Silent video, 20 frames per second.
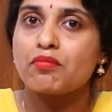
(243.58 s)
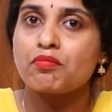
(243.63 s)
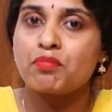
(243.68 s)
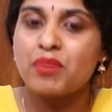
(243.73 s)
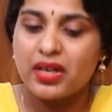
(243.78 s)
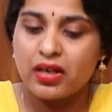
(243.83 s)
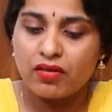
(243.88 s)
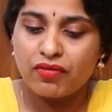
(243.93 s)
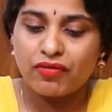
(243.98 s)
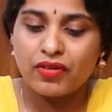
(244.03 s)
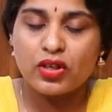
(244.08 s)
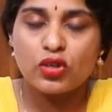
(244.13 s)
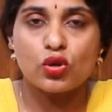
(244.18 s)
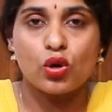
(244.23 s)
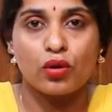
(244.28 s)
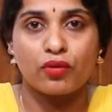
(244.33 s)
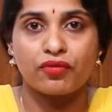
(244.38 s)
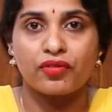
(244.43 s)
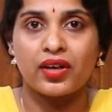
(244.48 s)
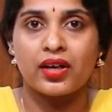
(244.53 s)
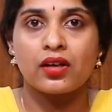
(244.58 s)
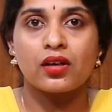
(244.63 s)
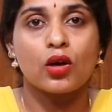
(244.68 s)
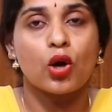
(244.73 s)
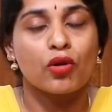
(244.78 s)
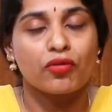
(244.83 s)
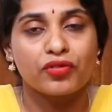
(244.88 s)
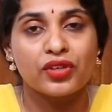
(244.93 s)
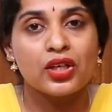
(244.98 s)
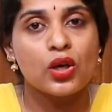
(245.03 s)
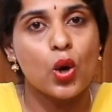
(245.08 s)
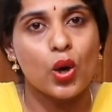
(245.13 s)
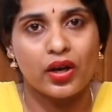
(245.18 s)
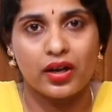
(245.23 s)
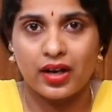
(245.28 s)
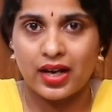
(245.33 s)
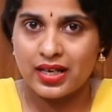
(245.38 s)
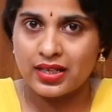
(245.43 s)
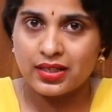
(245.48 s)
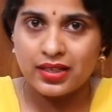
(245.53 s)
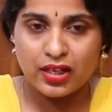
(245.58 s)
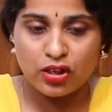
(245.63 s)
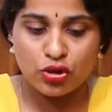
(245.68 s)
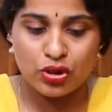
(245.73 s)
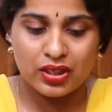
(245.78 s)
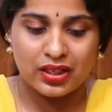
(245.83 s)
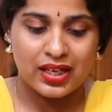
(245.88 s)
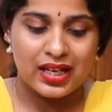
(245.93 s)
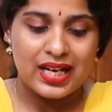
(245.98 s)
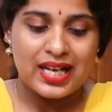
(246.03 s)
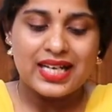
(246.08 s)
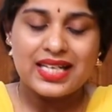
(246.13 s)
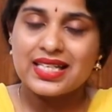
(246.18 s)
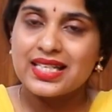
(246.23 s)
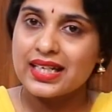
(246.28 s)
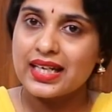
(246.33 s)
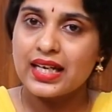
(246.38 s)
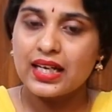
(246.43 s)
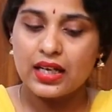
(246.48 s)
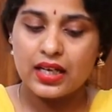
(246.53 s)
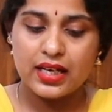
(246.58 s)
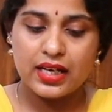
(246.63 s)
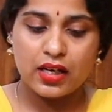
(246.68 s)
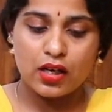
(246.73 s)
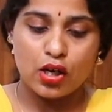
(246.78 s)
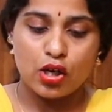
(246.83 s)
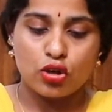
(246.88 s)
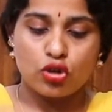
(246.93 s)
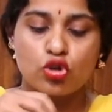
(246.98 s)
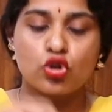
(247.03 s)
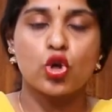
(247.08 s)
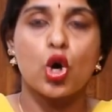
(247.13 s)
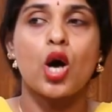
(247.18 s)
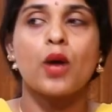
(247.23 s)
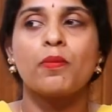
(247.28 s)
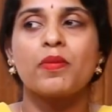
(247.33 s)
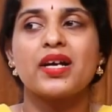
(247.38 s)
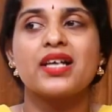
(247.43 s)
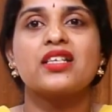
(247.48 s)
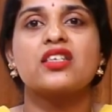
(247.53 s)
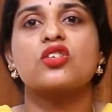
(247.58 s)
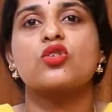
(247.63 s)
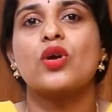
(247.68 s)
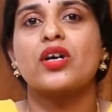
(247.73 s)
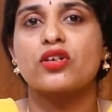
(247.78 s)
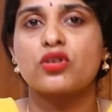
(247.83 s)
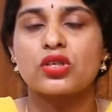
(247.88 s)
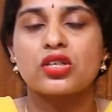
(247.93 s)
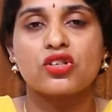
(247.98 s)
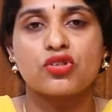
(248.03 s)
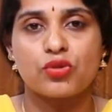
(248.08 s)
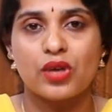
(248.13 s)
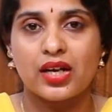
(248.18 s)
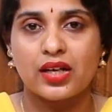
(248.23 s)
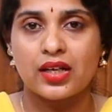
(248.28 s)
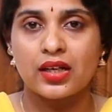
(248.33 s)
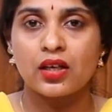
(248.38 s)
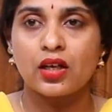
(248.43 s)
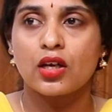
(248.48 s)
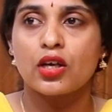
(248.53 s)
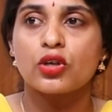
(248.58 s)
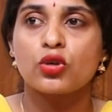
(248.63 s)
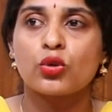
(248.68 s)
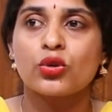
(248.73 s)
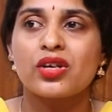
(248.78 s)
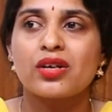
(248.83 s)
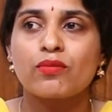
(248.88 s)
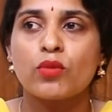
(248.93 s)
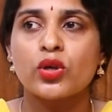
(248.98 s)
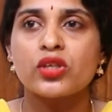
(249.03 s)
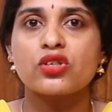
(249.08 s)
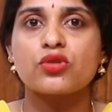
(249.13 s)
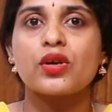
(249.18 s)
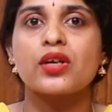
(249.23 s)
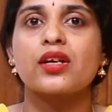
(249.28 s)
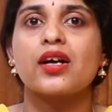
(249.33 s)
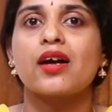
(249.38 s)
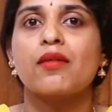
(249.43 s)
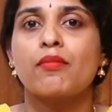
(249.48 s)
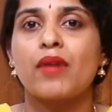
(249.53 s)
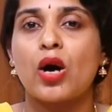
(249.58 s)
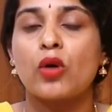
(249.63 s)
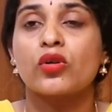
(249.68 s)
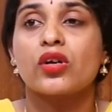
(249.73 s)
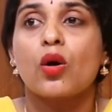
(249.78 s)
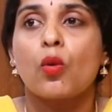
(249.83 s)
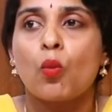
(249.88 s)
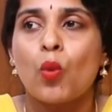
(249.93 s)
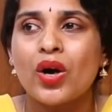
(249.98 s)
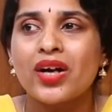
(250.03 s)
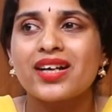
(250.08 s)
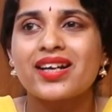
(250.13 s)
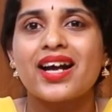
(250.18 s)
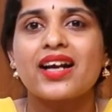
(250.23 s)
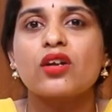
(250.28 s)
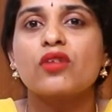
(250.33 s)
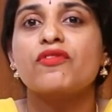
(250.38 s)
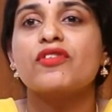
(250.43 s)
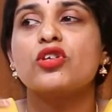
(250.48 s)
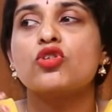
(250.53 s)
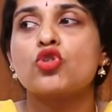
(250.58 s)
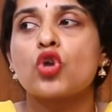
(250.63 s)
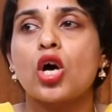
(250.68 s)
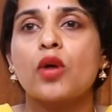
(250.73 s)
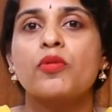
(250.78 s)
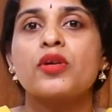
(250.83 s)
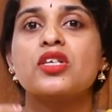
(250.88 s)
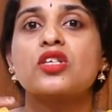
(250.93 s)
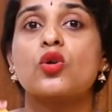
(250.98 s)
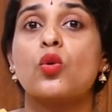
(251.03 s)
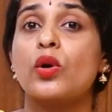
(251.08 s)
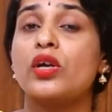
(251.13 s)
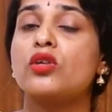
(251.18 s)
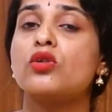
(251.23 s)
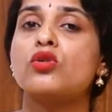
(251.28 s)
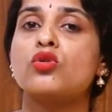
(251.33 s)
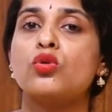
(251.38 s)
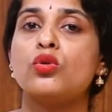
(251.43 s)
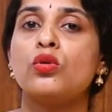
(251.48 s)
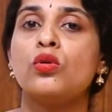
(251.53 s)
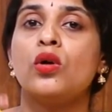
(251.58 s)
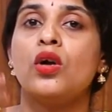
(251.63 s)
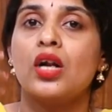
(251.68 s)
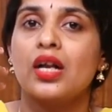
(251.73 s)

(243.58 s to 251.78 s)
benefits of the organization. Secondly, job instruction training, to demonstrate about what kind of a job he is going to do